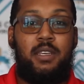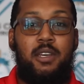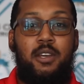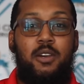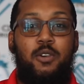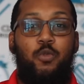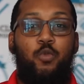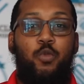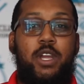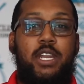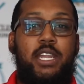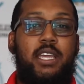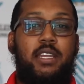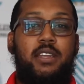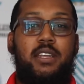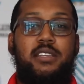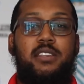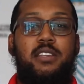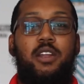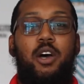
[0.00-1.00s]
Winning
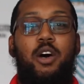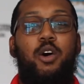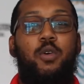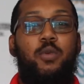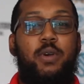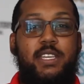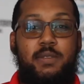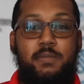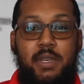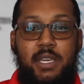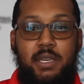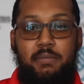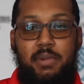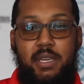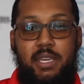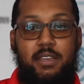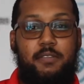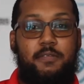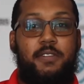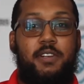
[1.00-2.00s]
doesn't always mean
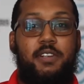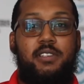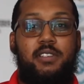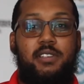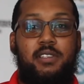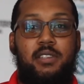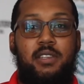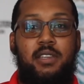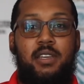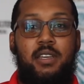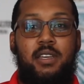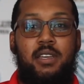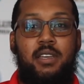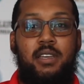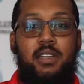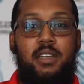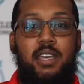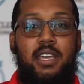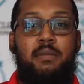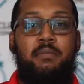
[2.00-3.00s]
being first.
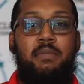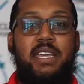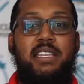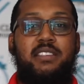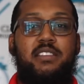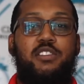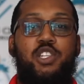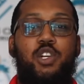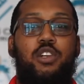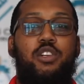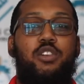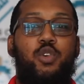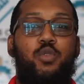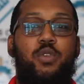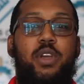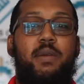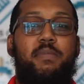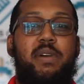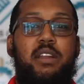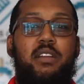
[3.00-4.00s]
It means that you're
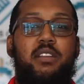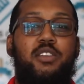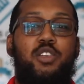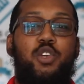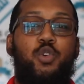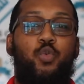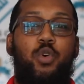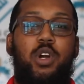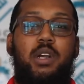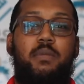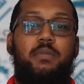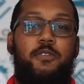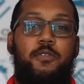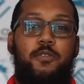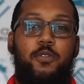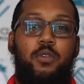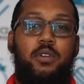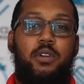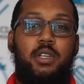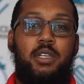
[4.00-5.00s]
doing better than you were
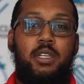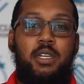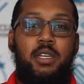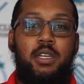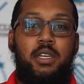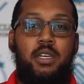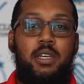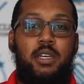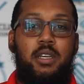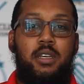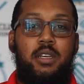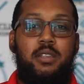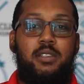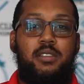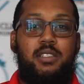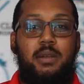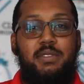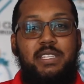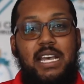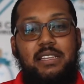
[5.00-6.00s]
before.
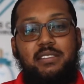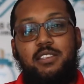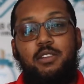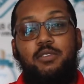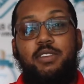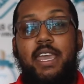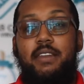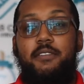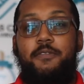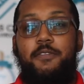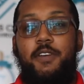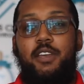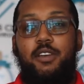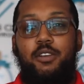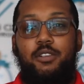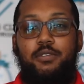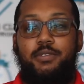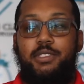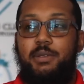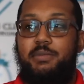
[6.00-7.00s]
Sometimes it's okay to
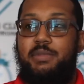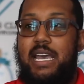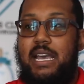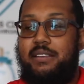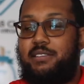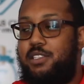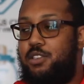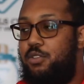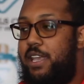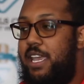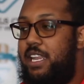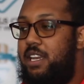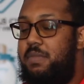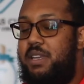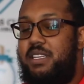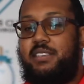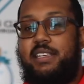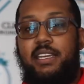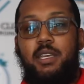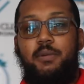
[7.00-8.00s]
fail, sometimes it's okay to be in
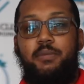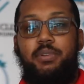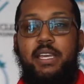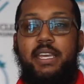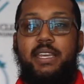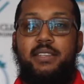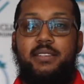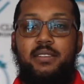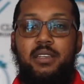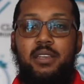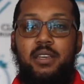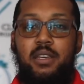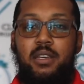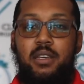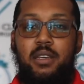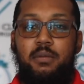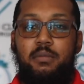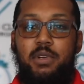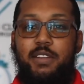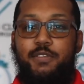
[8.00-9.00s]
second place,
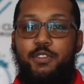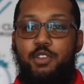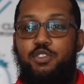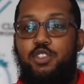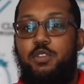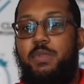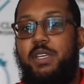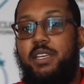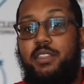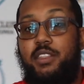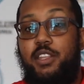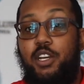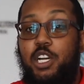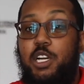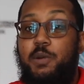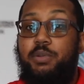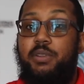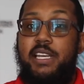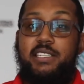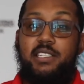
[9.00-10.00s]
but if you should be in third
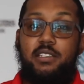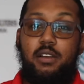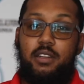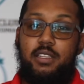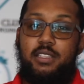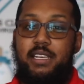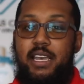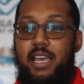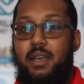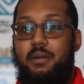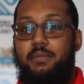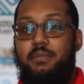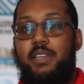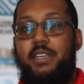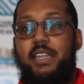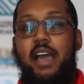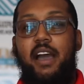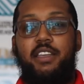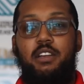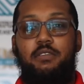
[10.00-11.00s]
place all the time,
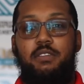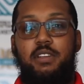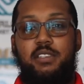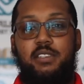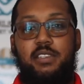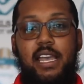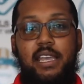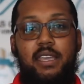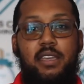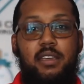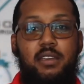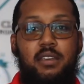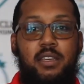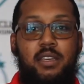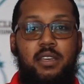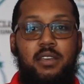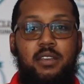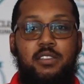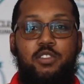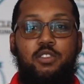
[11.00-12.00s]
now you're in second.
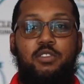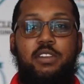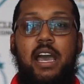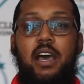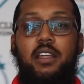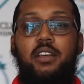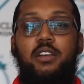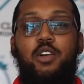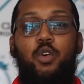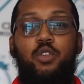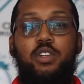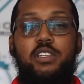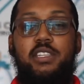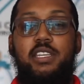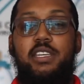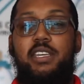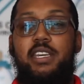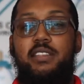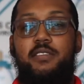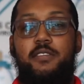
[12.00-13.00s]
So now the goal is to
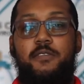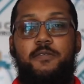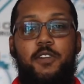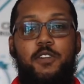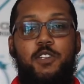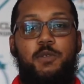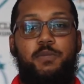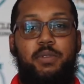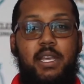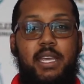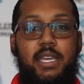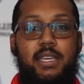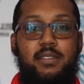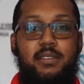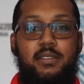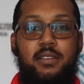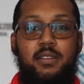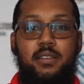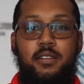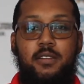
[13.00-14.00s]
get to first place.
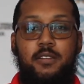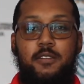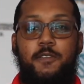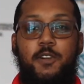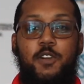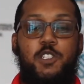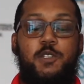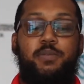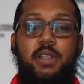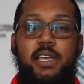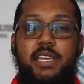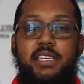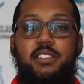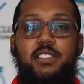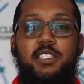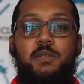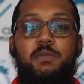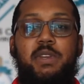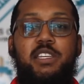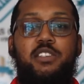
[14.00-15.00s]
First place
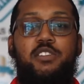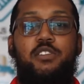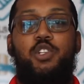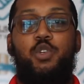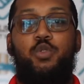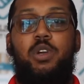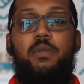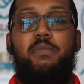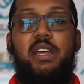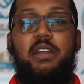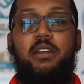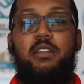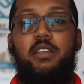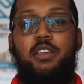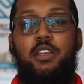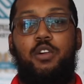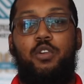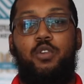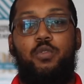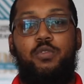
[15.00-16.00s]
just means you're doing better than
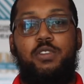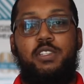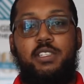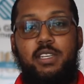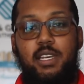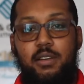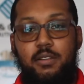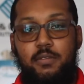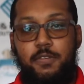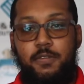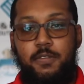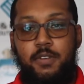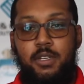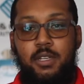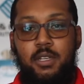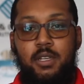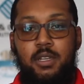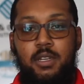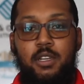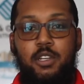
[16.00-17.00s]
your old self.
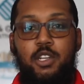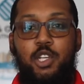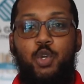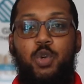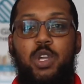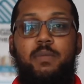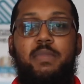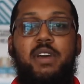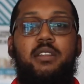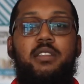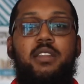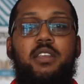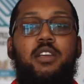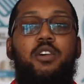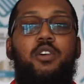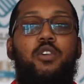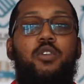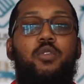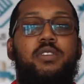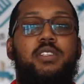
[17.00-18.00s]
Doing better than your
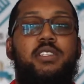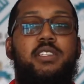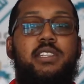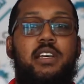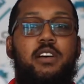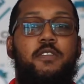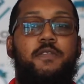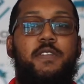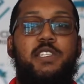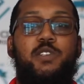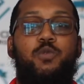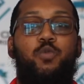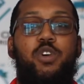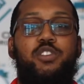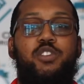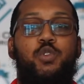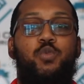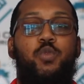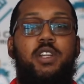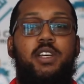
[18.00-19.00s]
old self is what
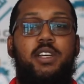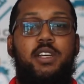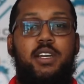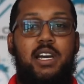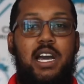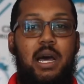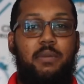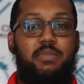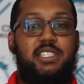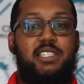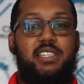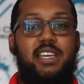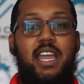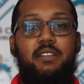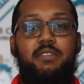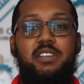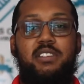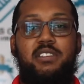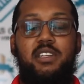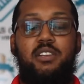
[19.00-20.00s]
you want to accomplish
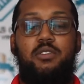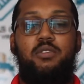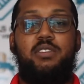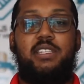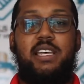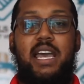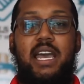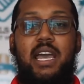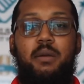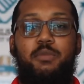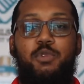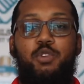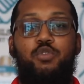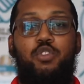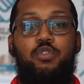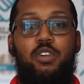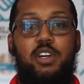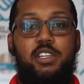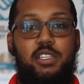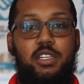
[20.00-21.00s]
every single time you
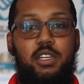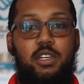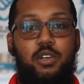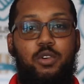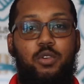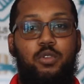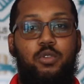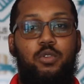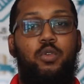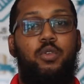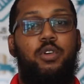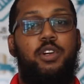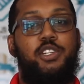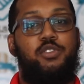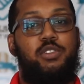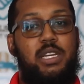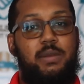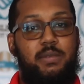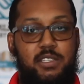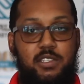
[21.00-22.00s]
crush a goal or a
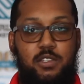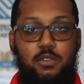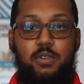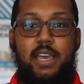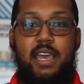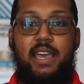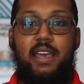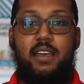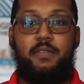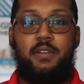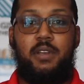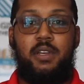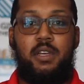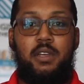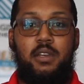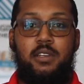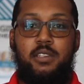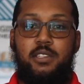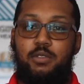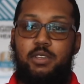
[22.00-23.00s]
dream that you have.
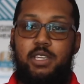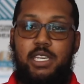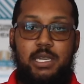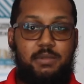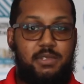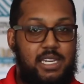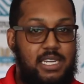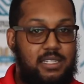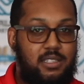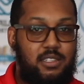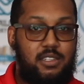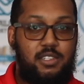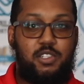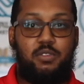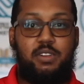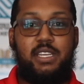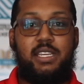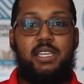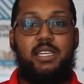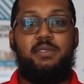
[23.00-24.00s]
So keep chasing your
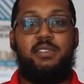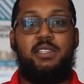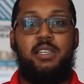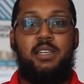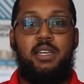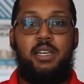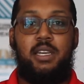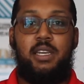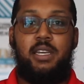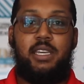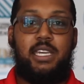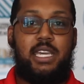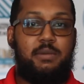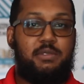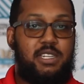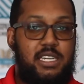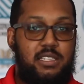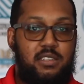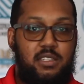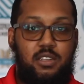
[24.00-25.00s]
dreams, keep
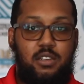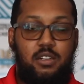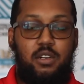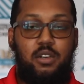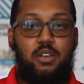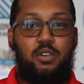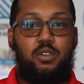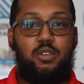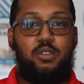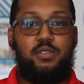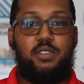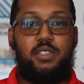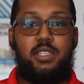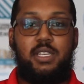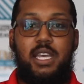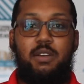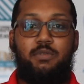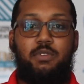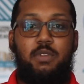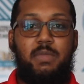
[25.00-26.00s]
chasing your goals,
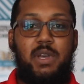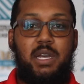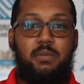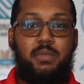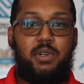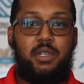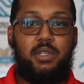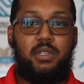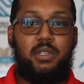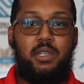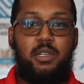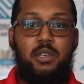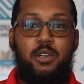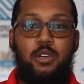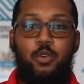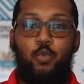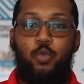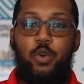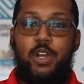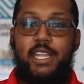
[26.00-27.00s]
and remember,
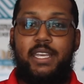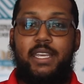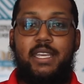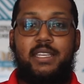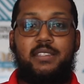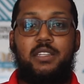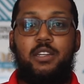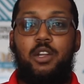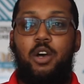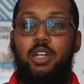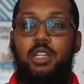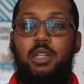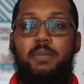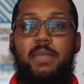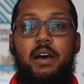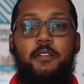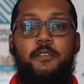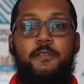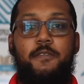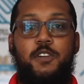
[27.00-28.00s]
winning isn't all
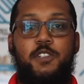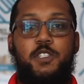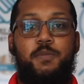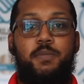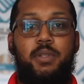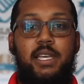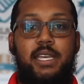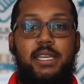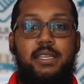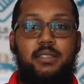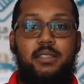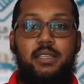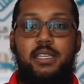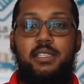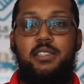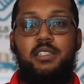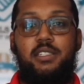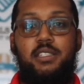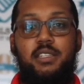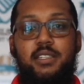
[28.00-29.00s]
about first place. It's
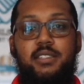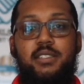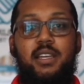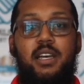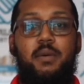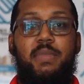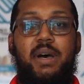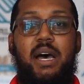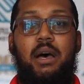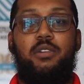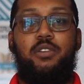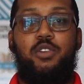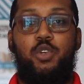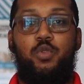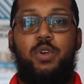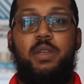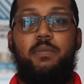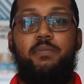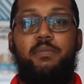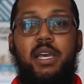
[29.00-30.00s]
just about
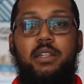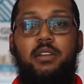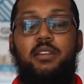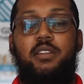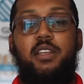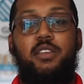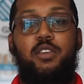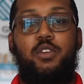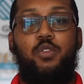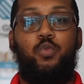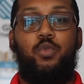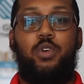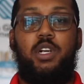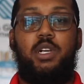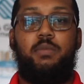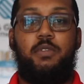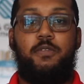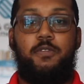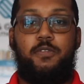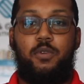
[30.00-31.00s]
doing better than you were
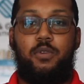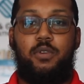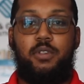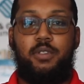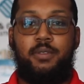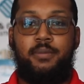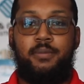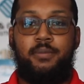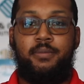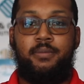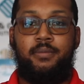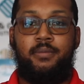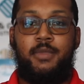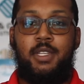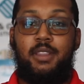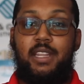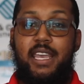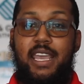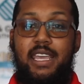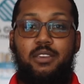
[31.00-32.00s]
before.
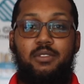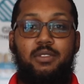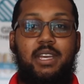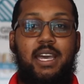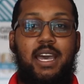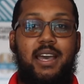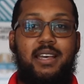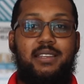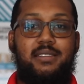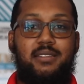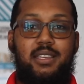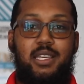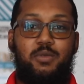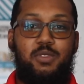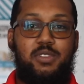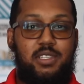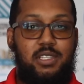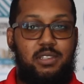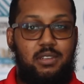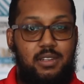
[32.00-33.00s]
Thank you guys, and we'll
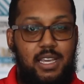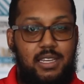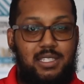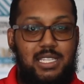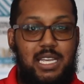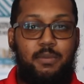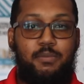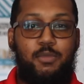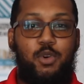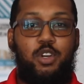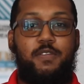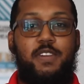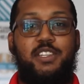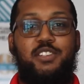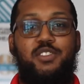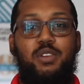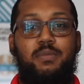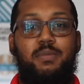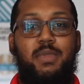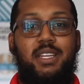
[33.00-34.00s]
see you next time on
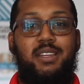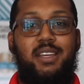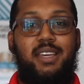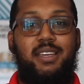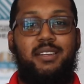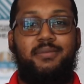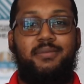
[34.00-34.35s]
Motivational Monday.